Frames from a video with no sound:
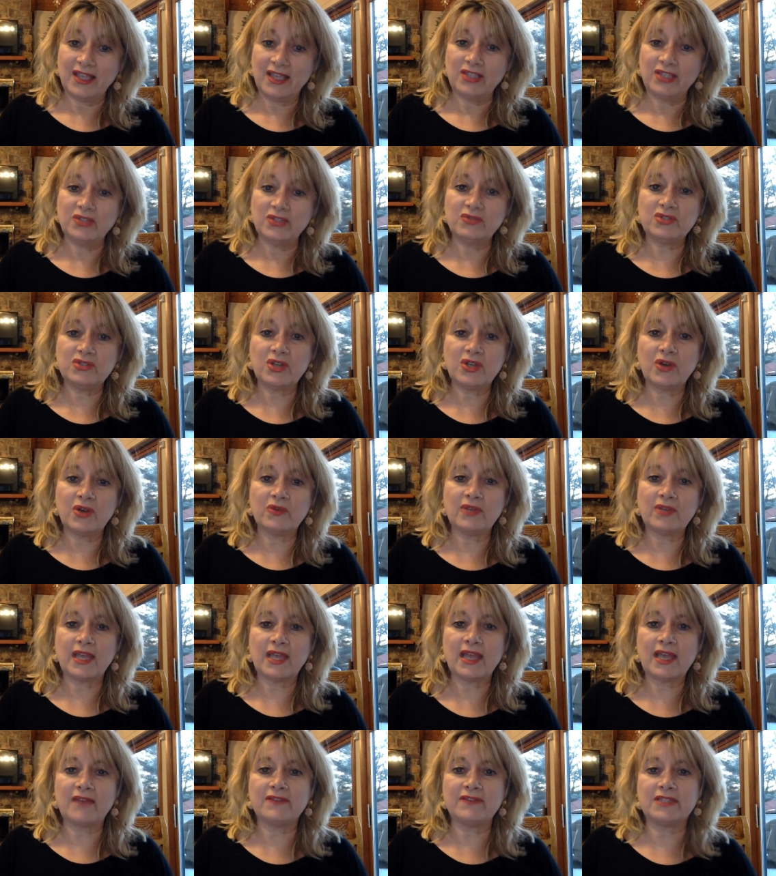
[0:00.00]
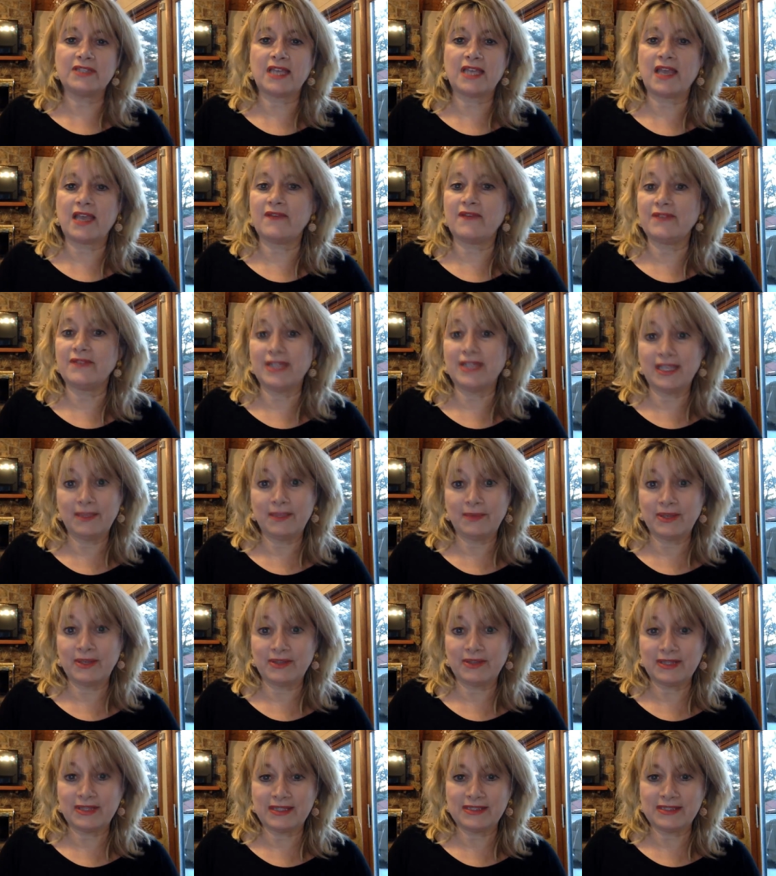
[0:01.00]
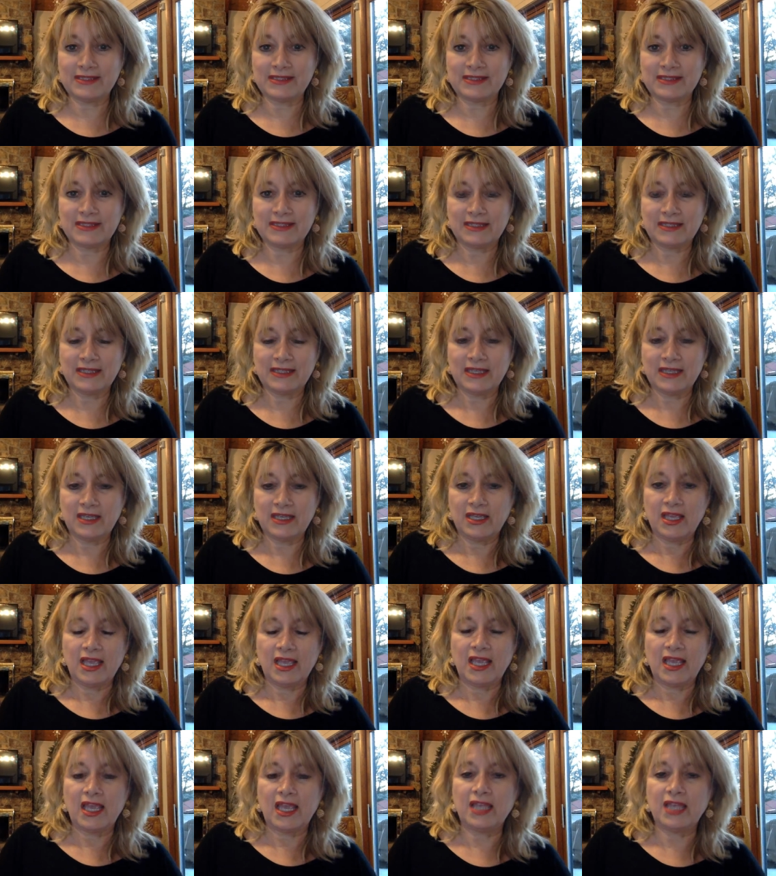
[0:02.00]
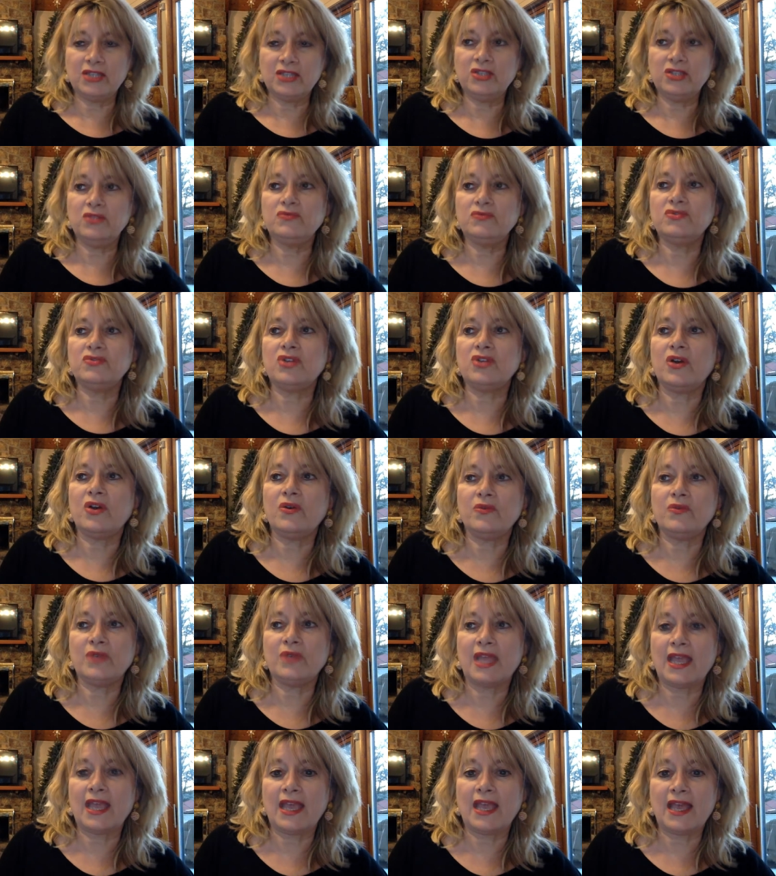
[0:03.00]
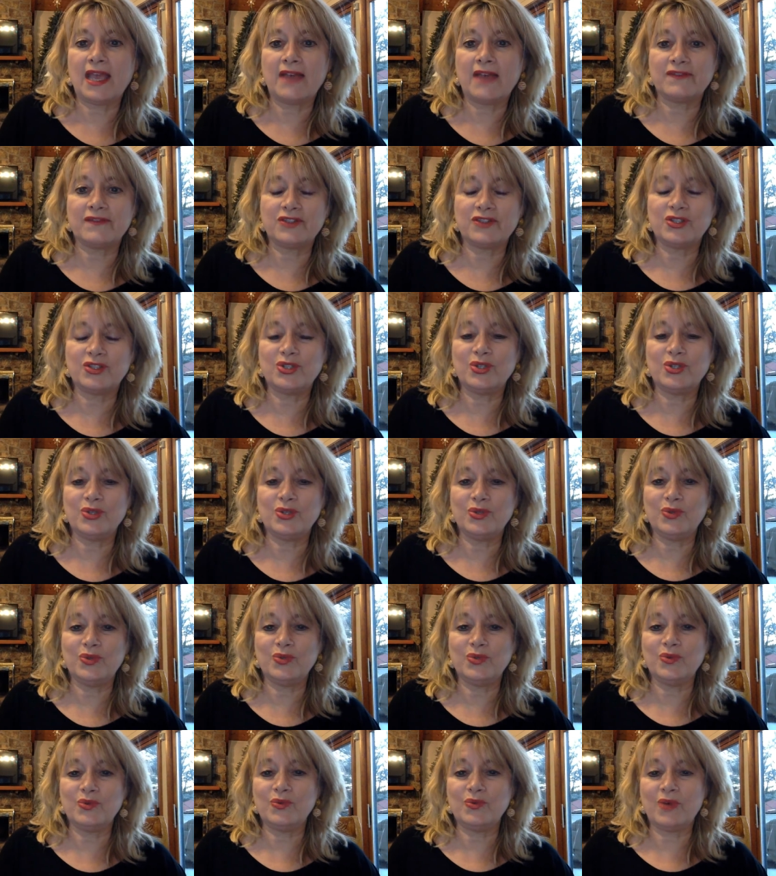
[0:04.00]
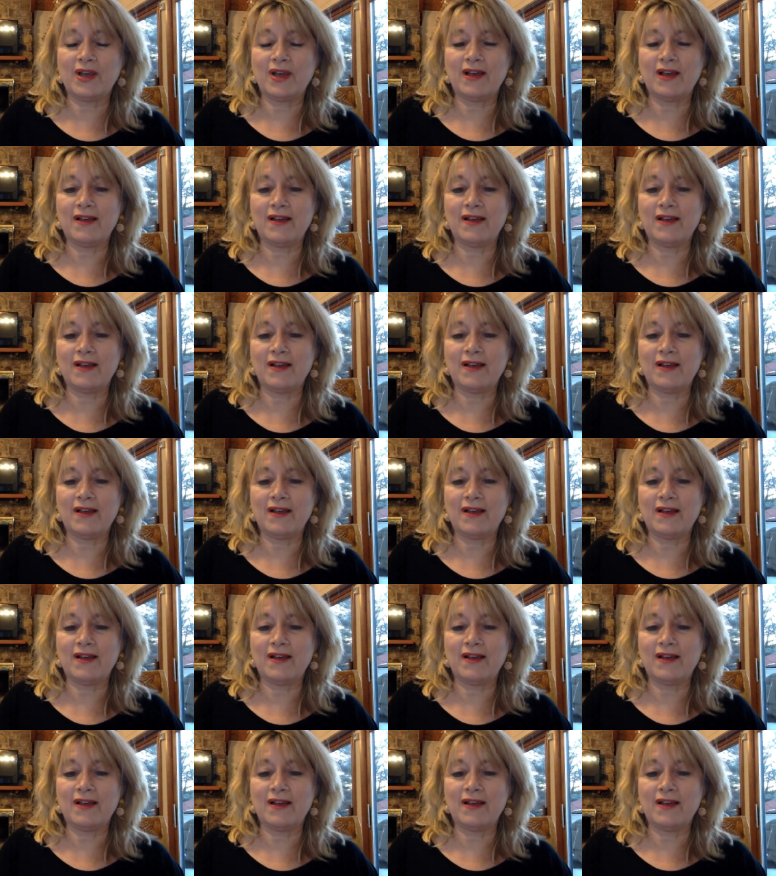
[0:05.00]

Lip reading: You don't have to have an email list, and you don't have to